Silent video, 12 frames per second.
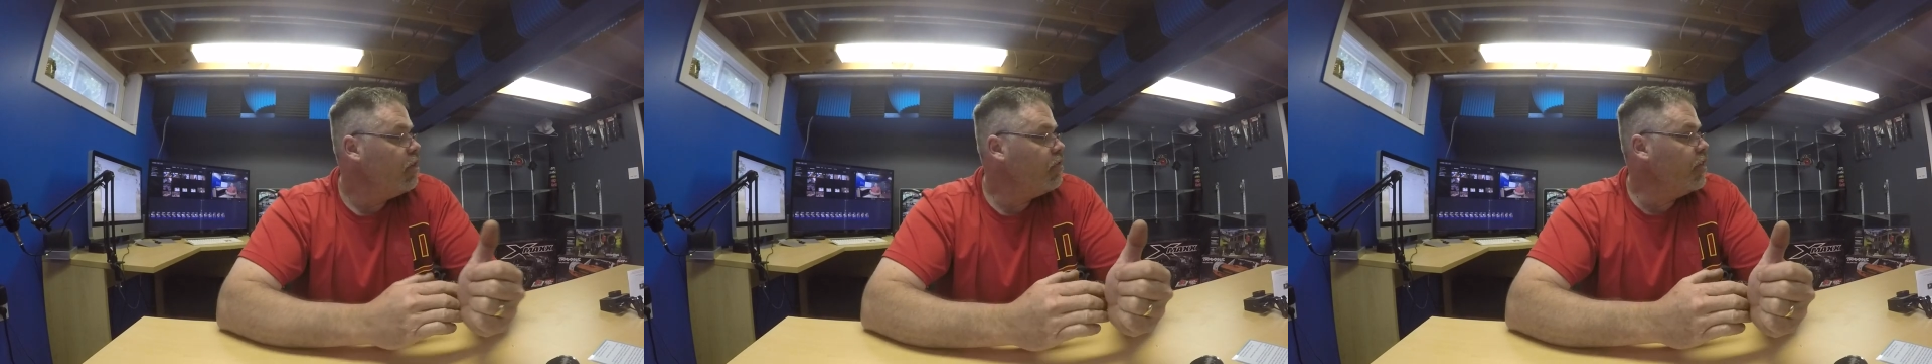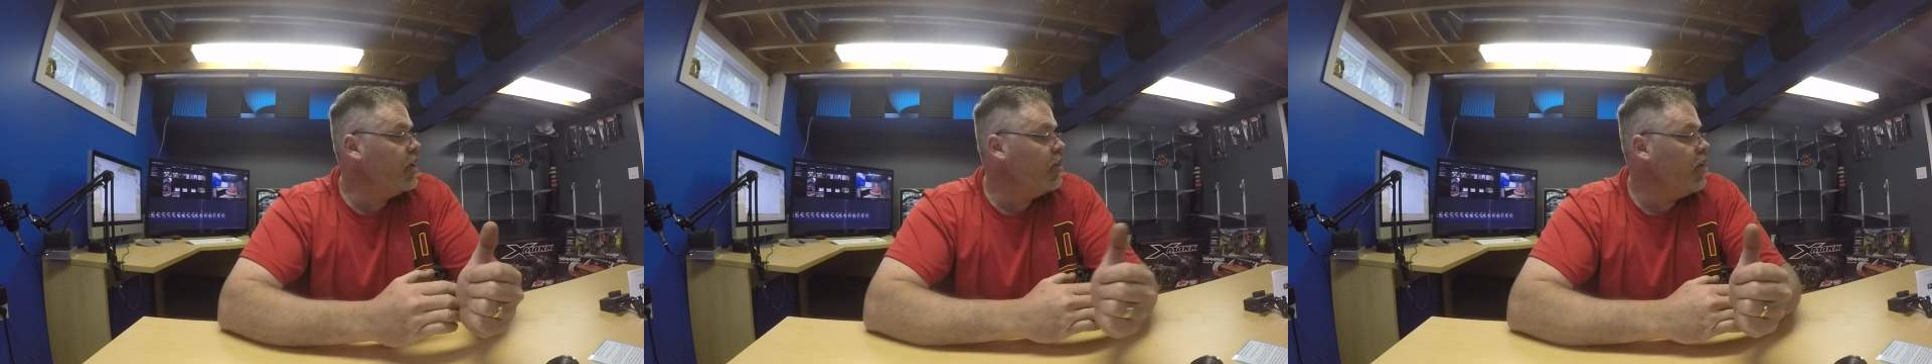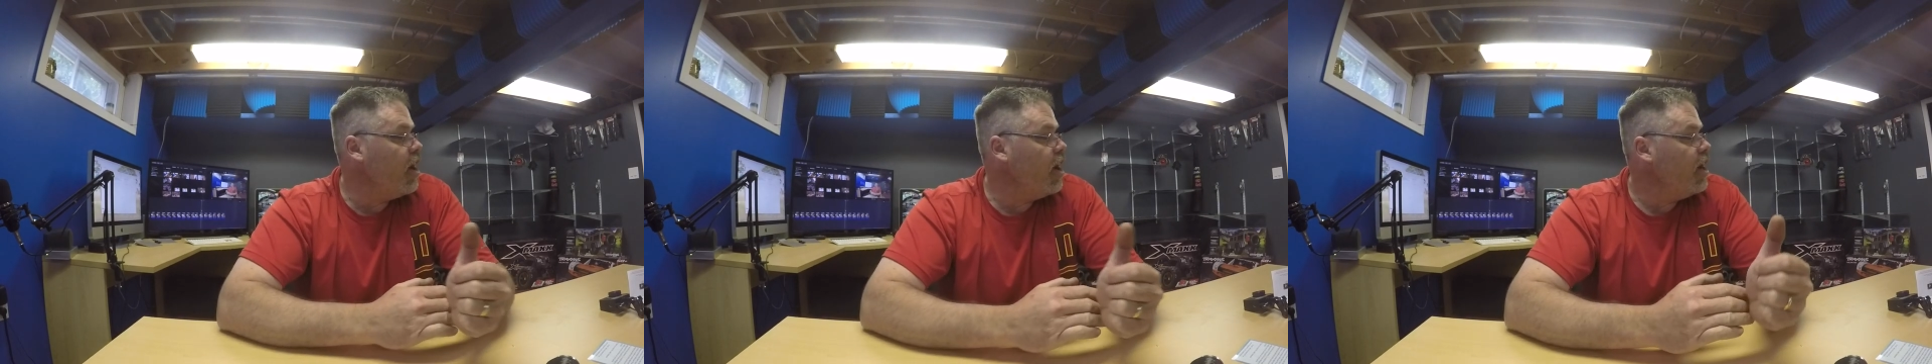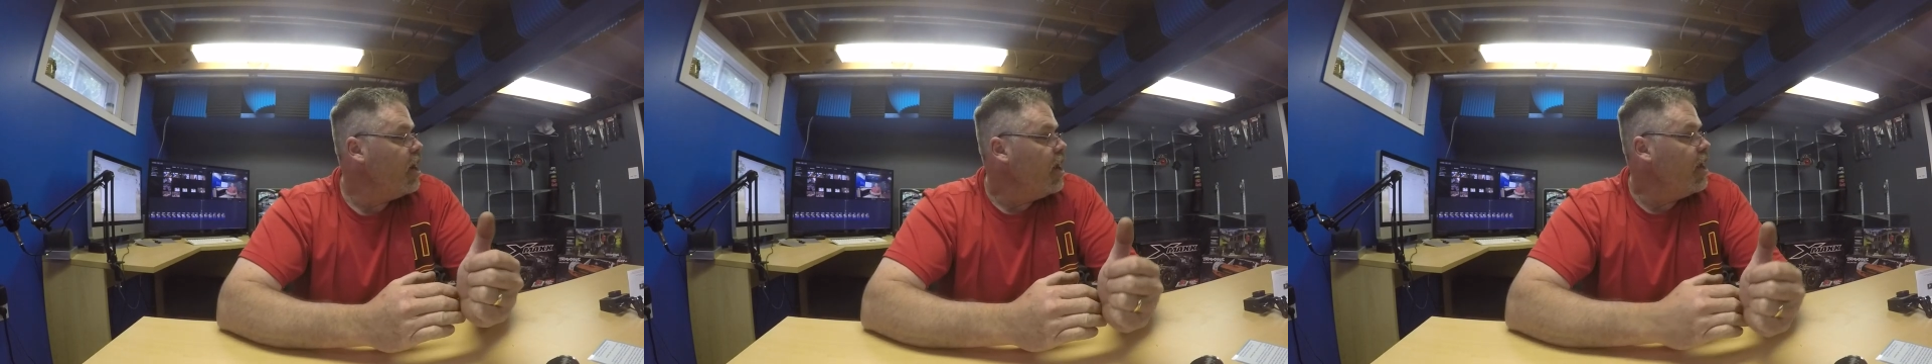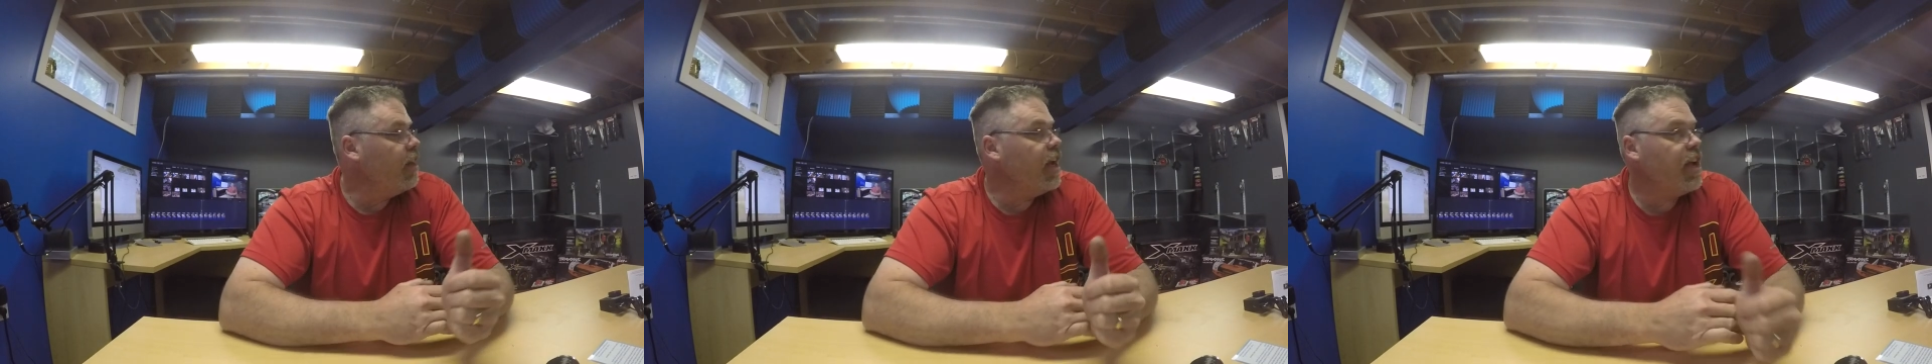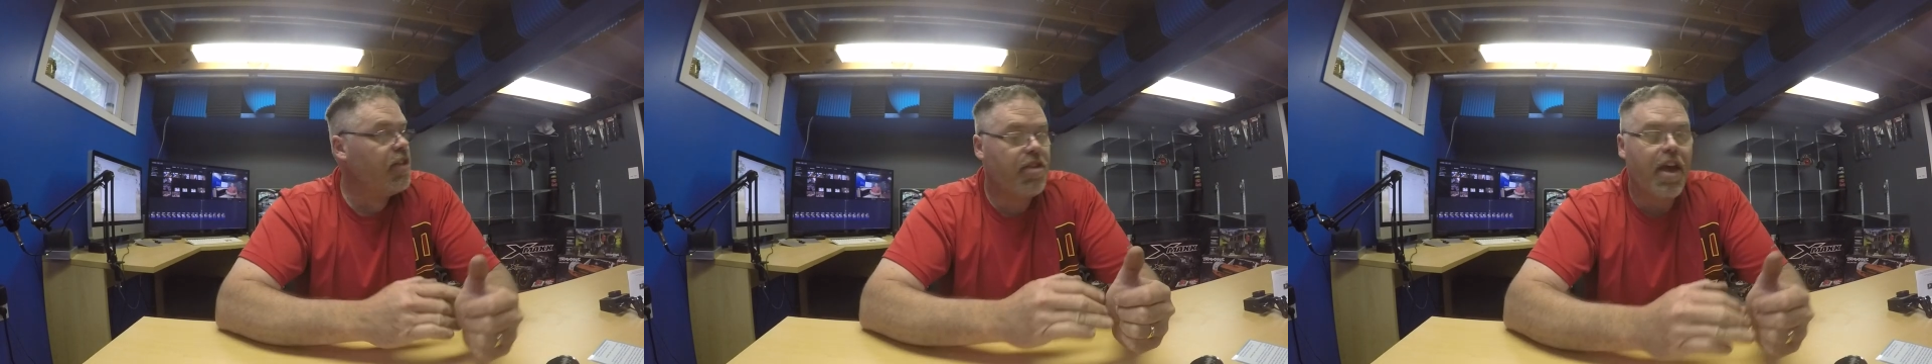Freaking right. And
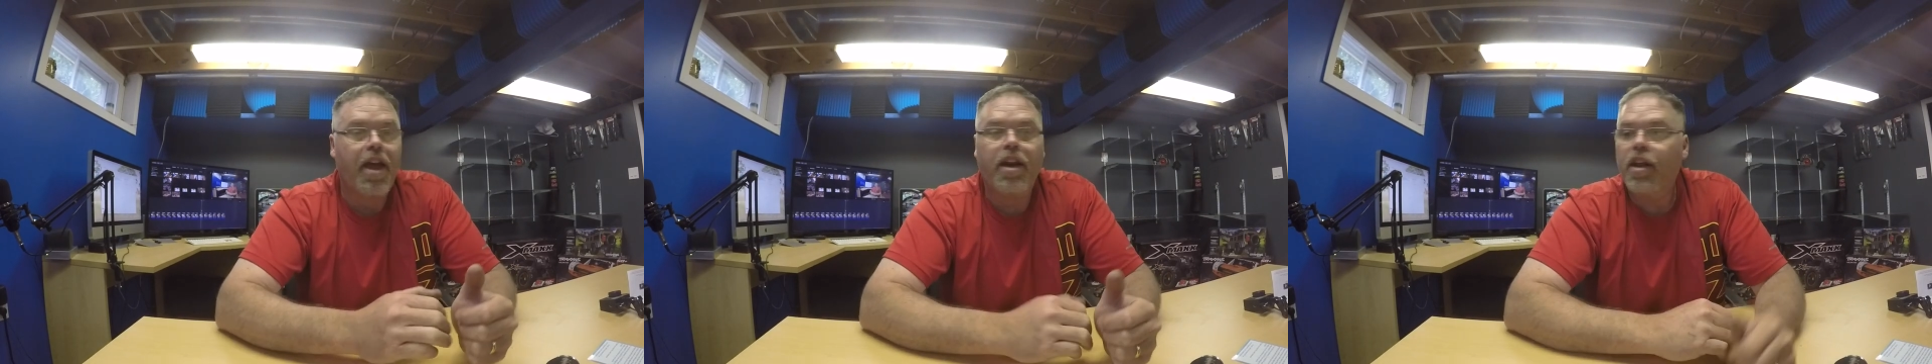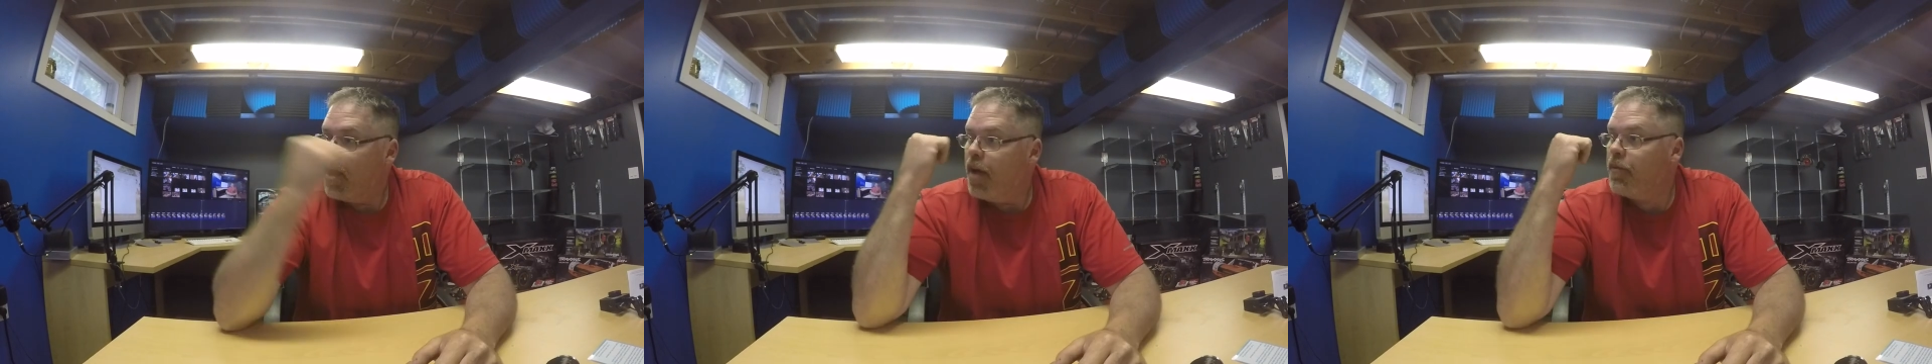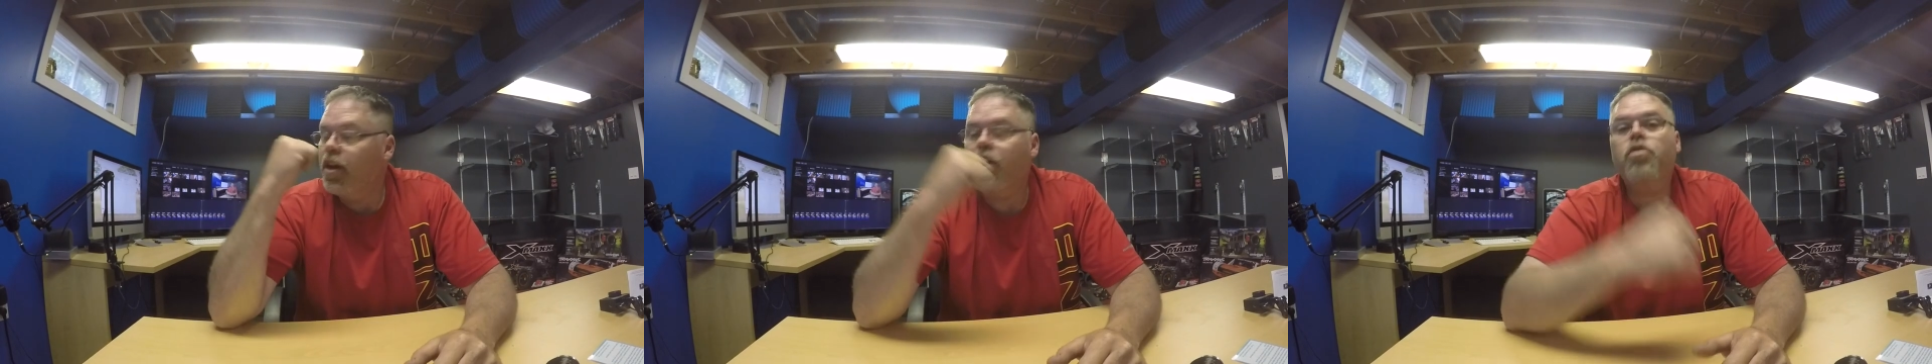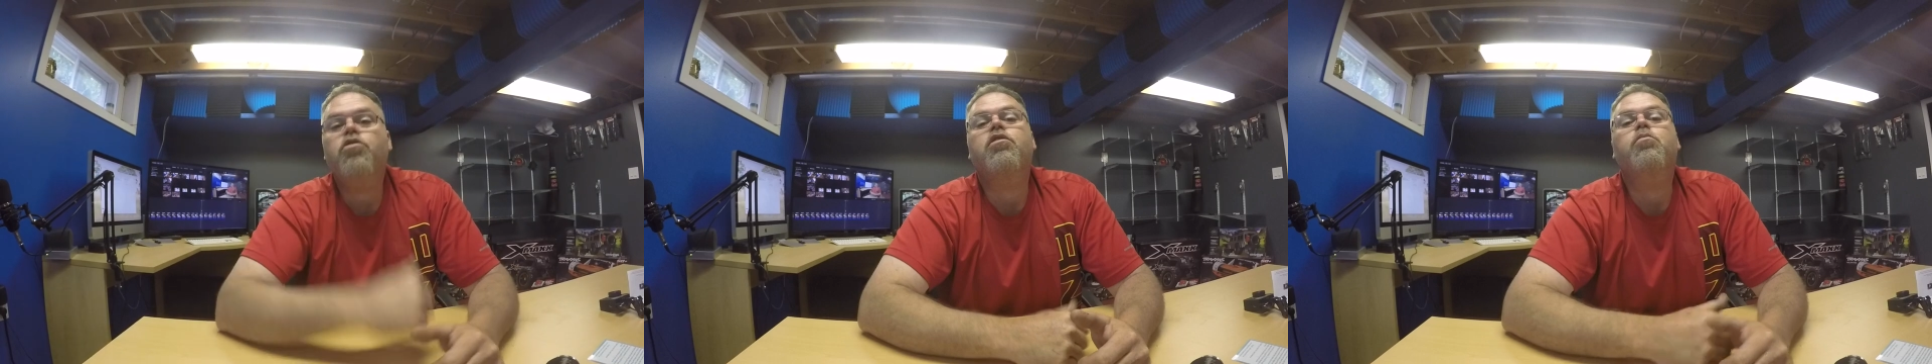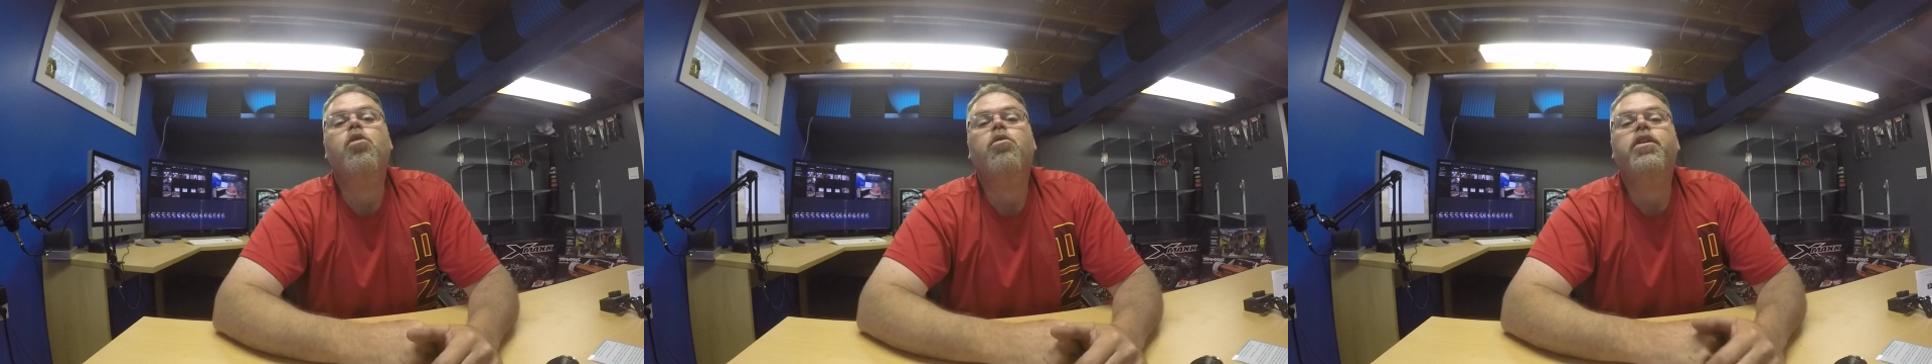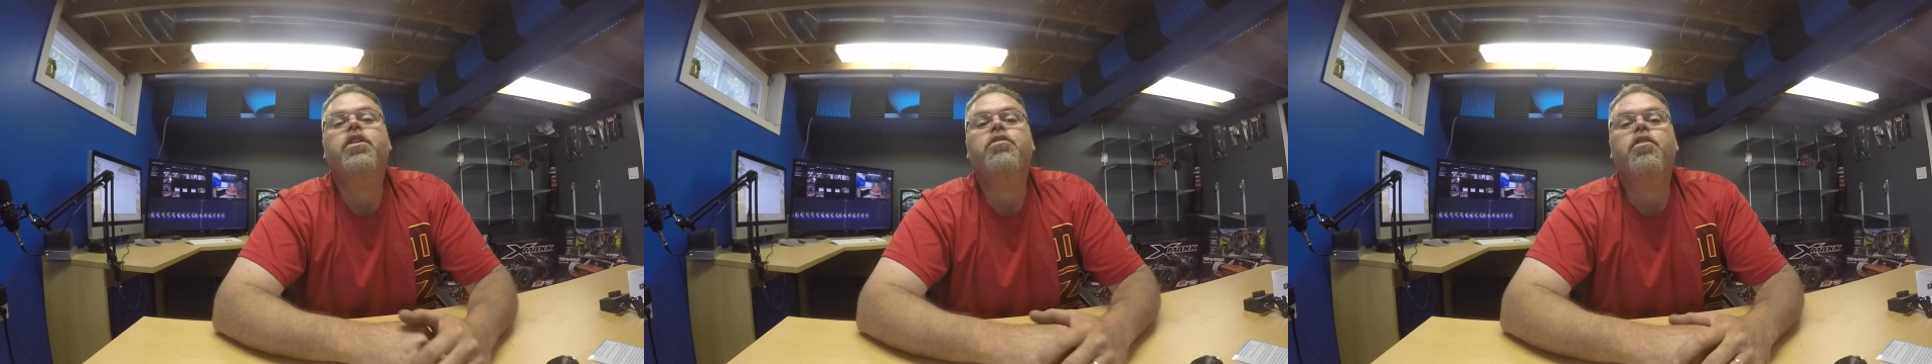like I said, I'm gonna do some more
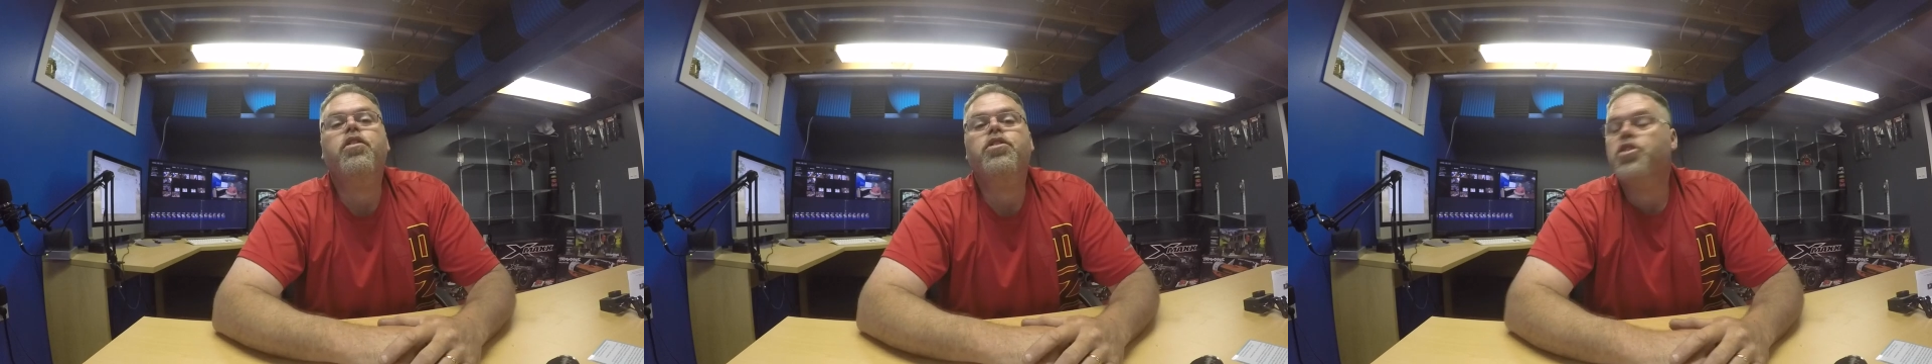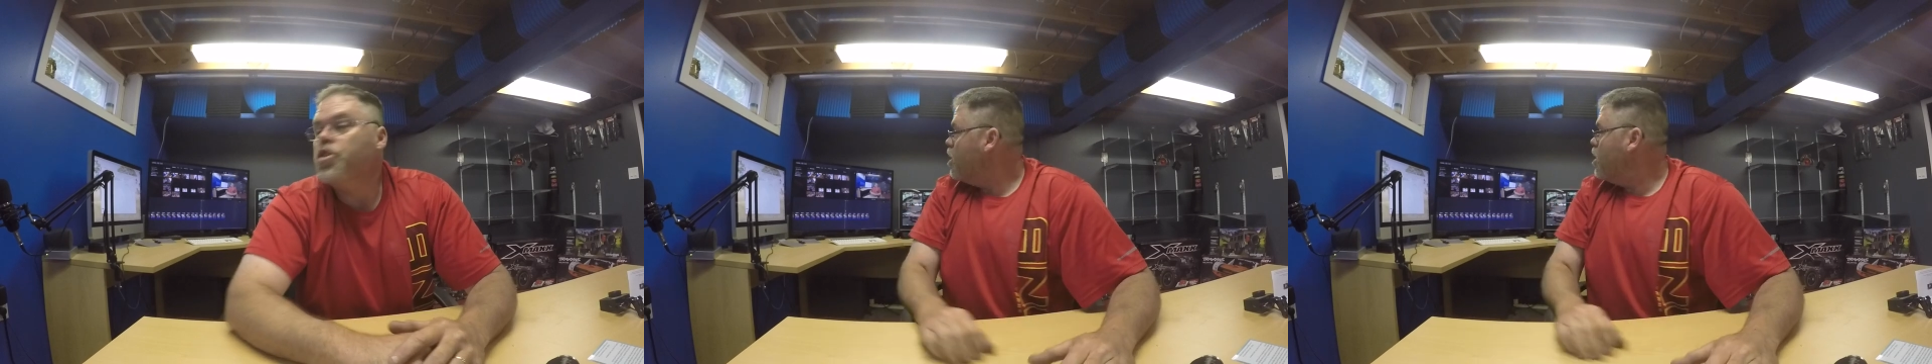research